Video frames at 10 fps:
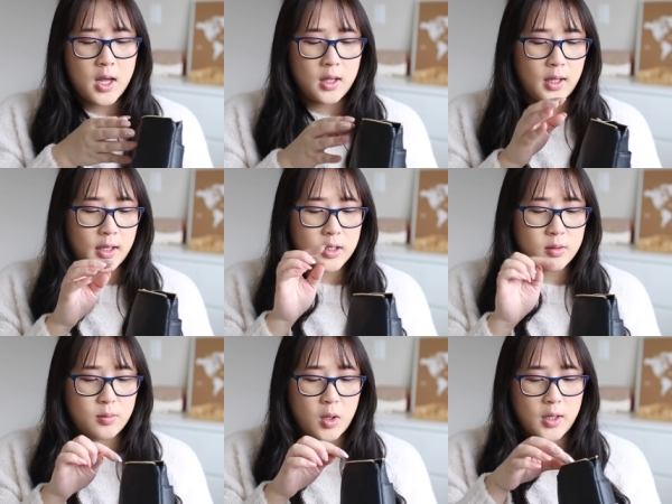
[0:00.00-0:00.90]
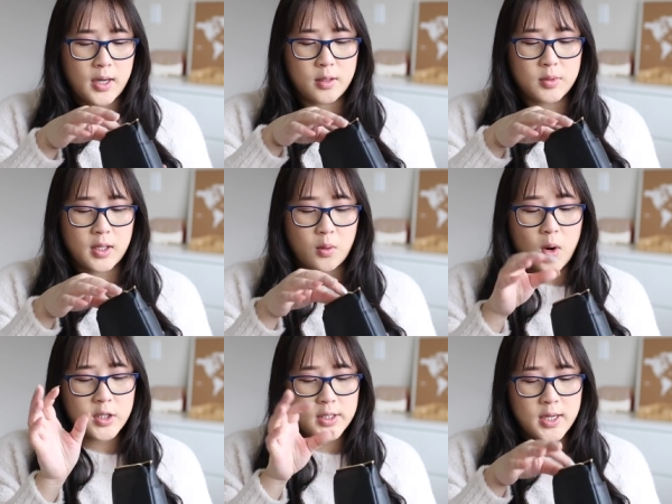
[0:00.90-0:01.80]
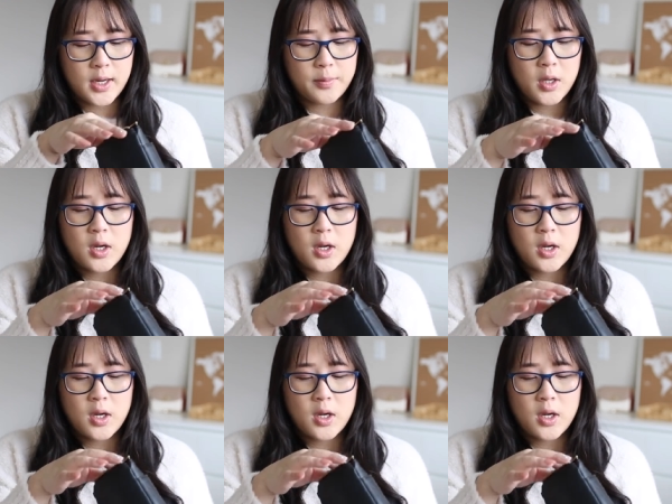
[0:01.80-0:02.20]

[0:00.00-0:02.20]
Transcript: like smaller items like washi tape.